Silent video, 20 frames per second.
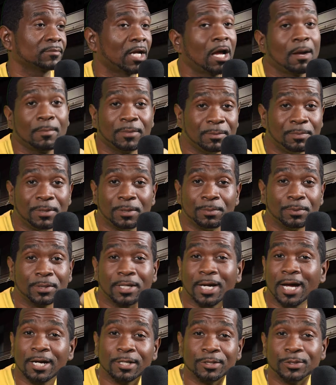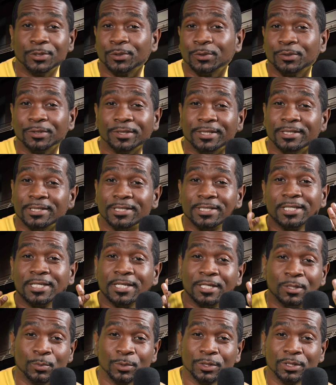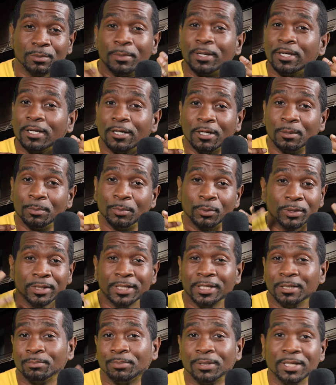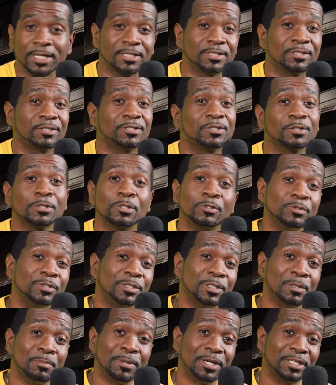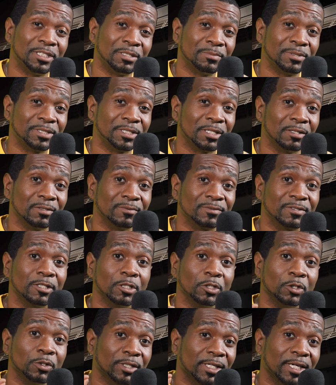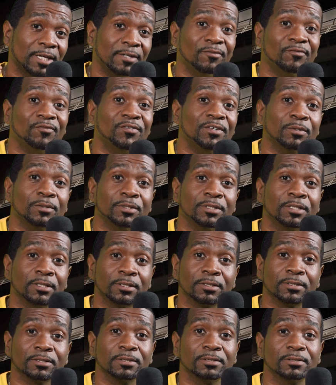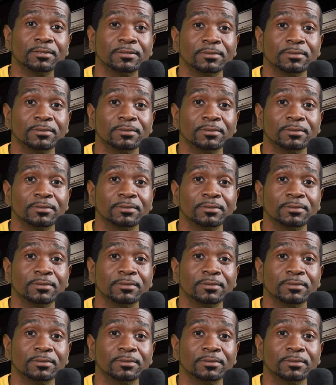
How many people contour their skin with makeup or get plastic surgery to make themselves look and feel younger?